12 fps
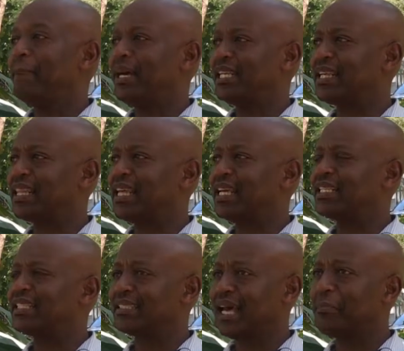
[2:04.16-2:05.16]
better than
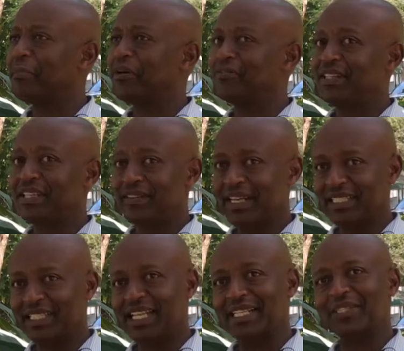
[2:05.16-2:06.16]
some of the
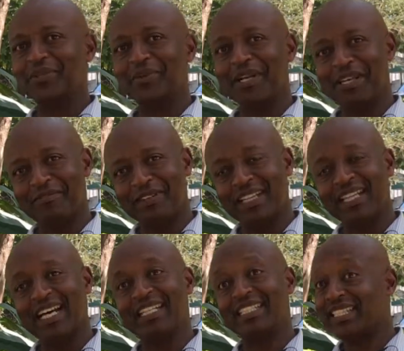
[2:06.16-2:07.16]
residents who lived in
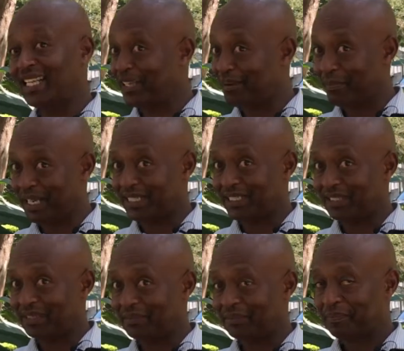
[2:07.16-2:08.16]
that settlement.
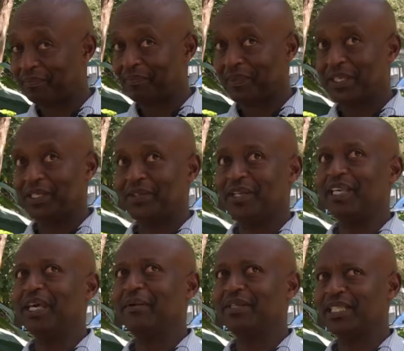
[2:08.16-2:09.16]
So
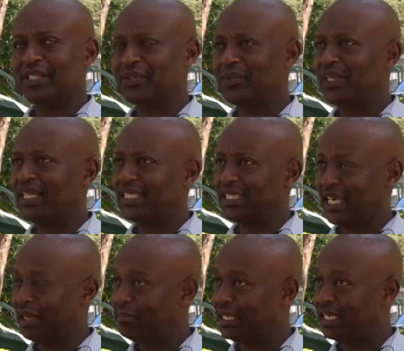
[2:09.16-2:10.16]
here was a tool that
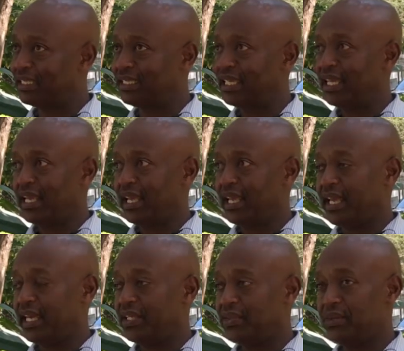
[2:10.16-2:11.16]
helped us
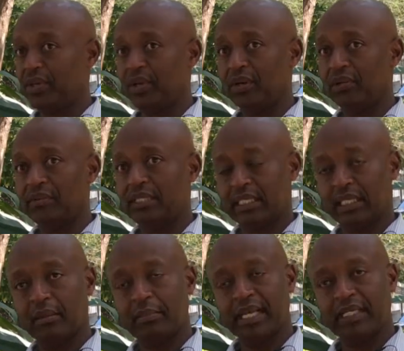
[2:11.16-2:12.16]
get to know
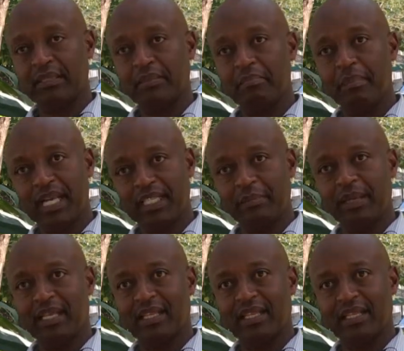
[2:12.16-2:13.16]
settlements much
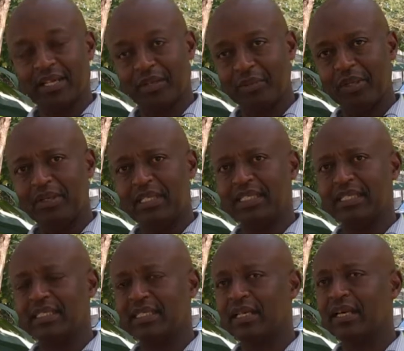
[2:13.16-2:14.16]
better than the
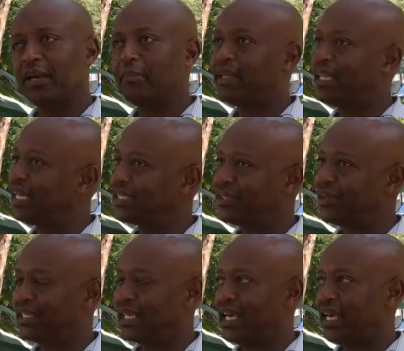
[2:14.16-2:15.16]
communities. But that's
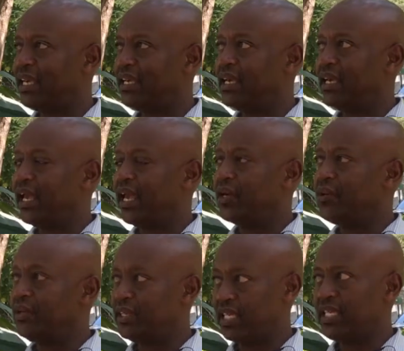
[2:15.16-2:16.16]
not a
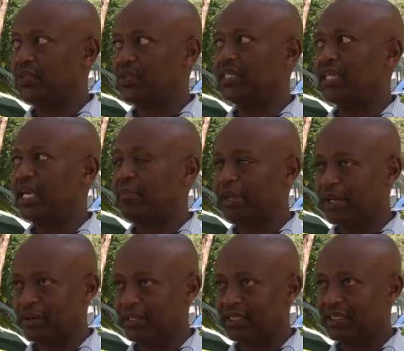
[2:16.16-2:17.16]
good thing to say,
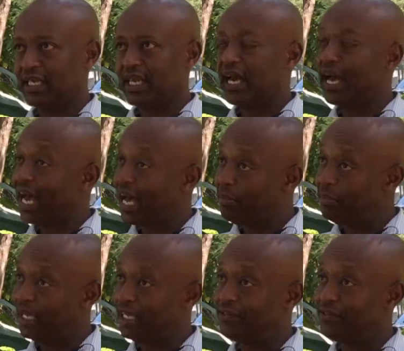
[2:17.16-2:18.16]
because I
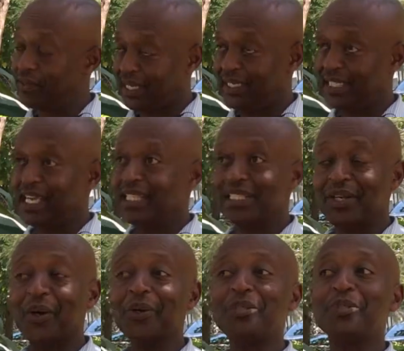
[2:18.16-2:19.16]
believe residents
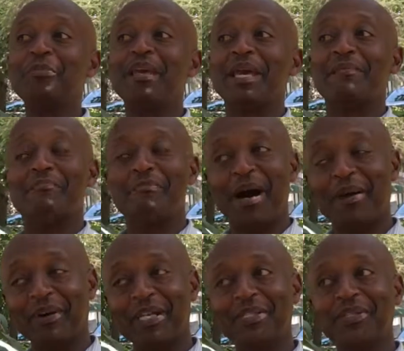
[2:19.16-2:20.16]
ought to be
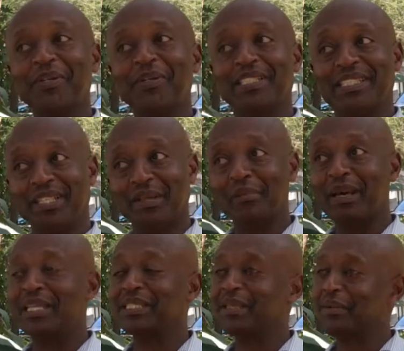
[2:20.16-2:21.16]
empowered to know
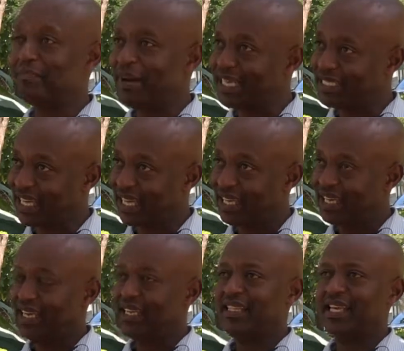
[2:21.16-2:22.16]
settlements better
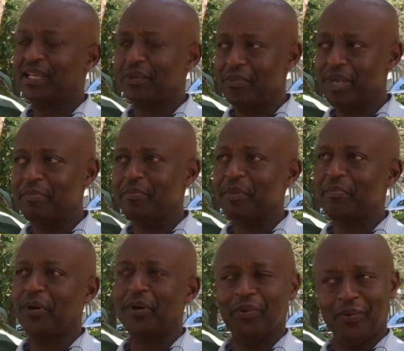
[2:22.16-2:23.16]
than we
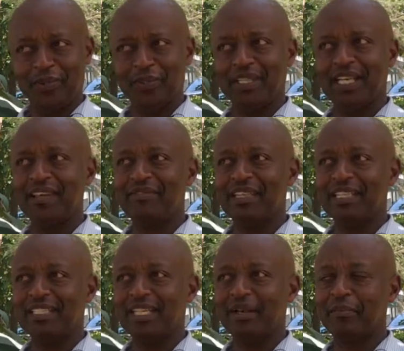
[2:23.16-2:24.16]
people who do not live in the
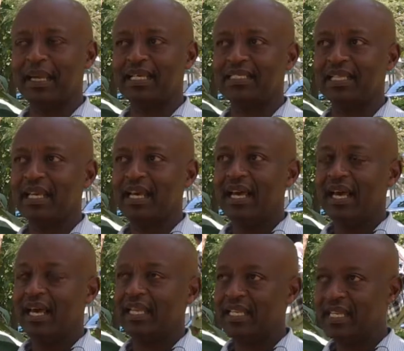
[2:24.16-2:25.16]
settlements.
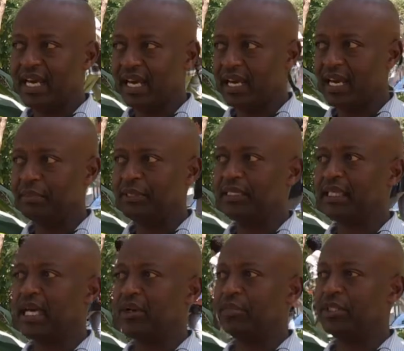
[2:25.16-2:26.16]
And here comes
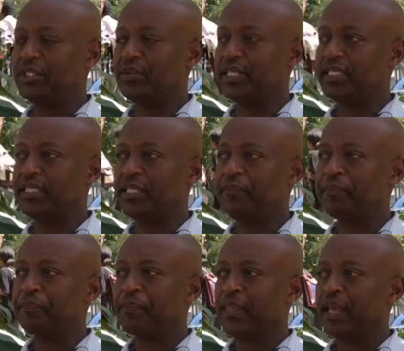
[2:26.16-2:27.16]
an opportunity
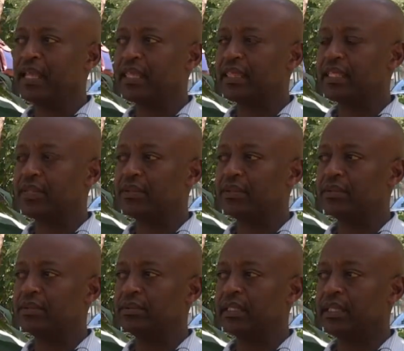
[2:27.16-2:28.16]

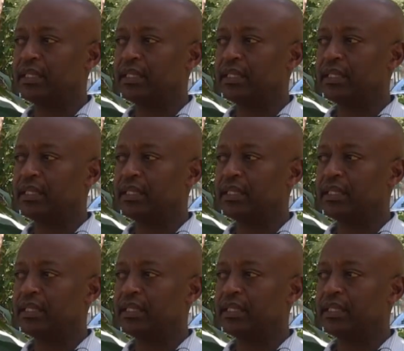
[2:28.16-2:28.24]
through